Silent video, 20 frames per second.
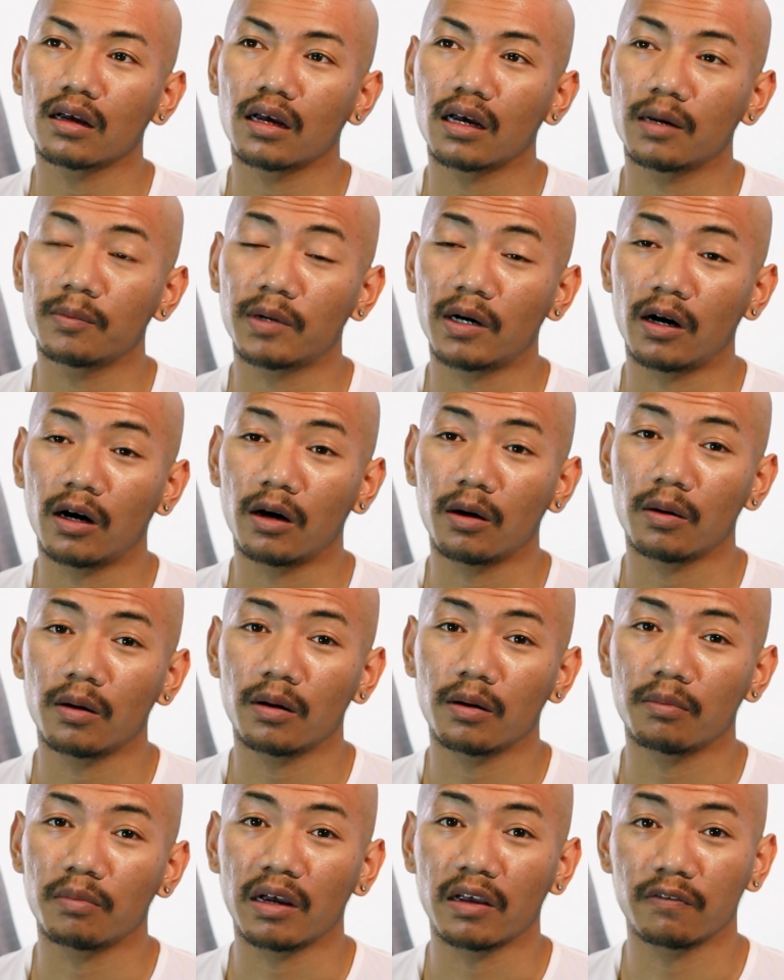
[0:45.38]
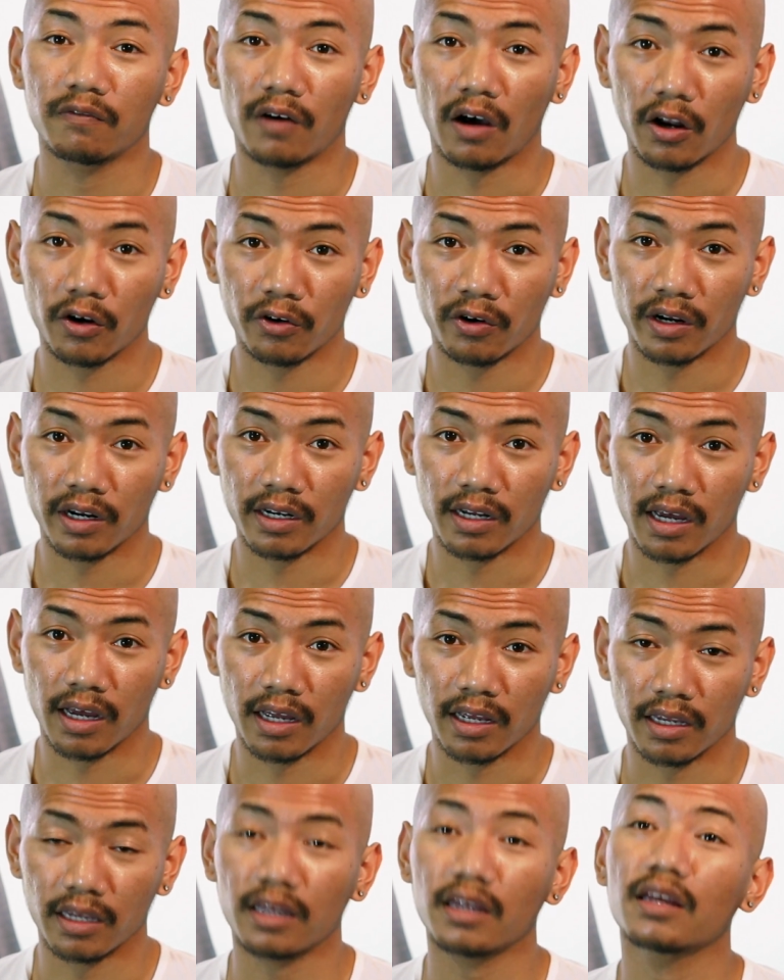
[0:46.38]
about my father and
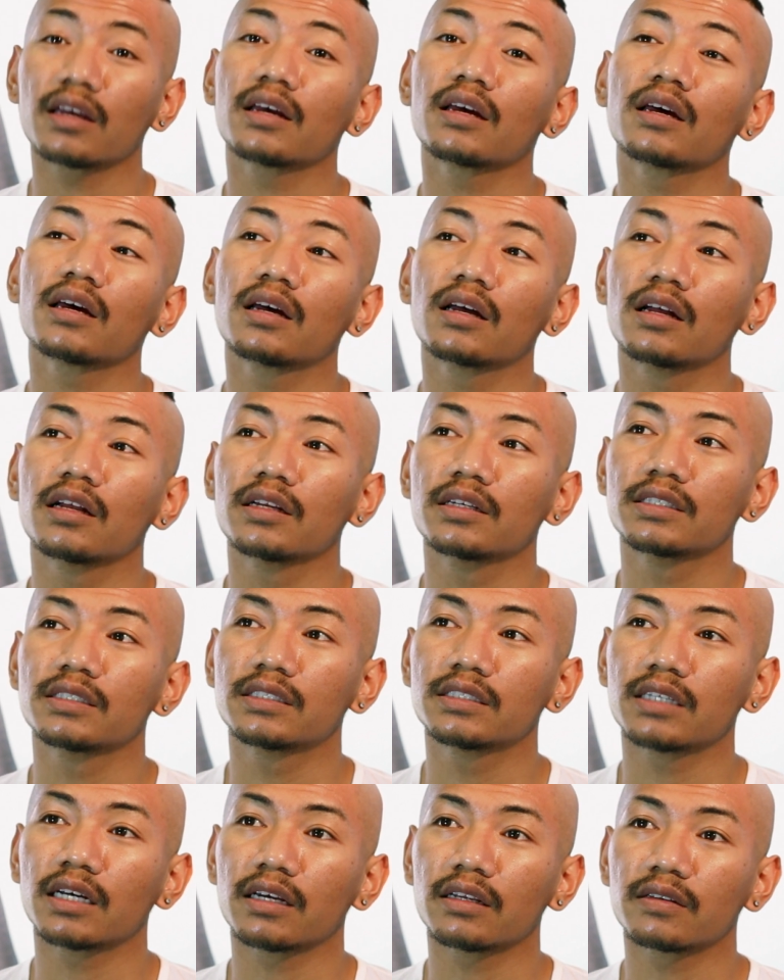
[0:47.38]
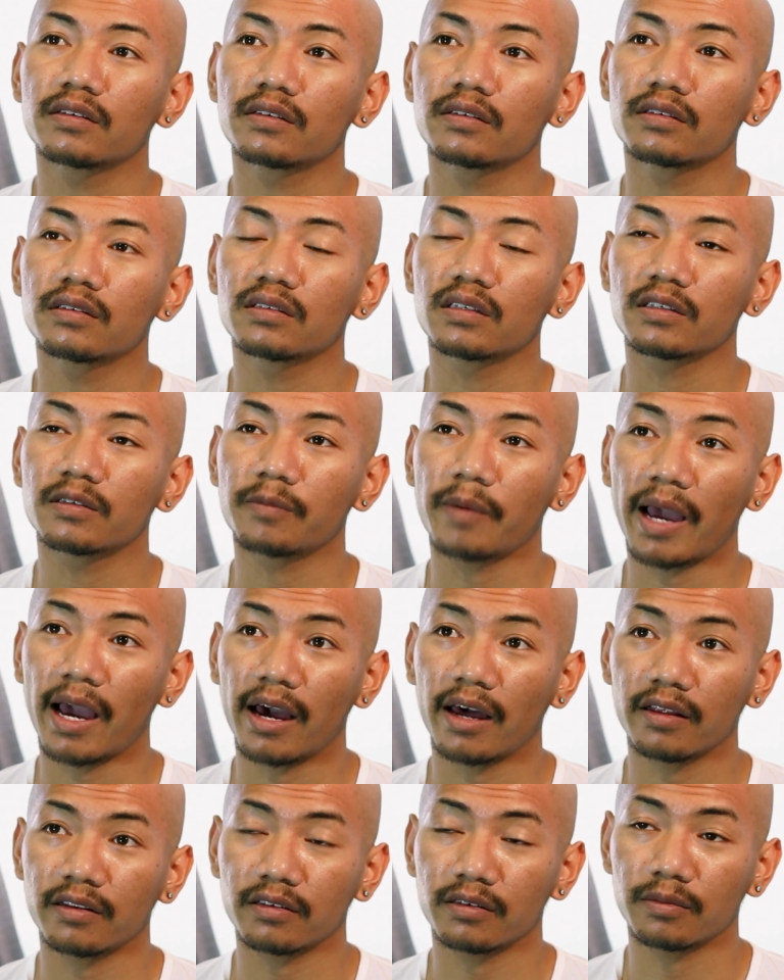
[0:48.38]
I just this
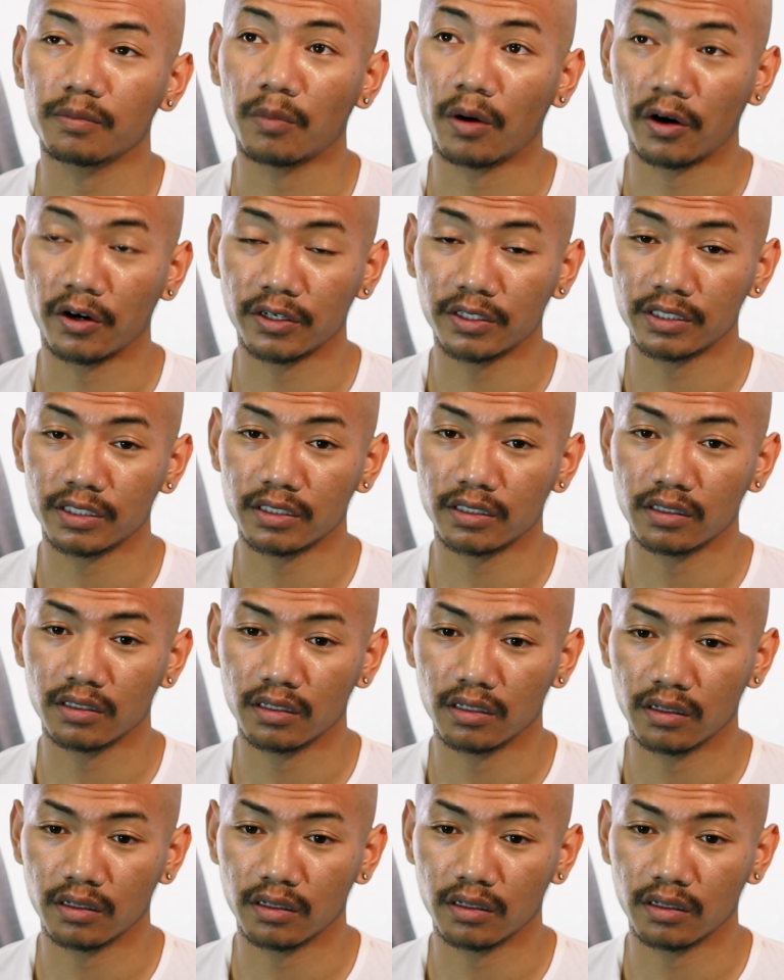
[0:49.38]
past March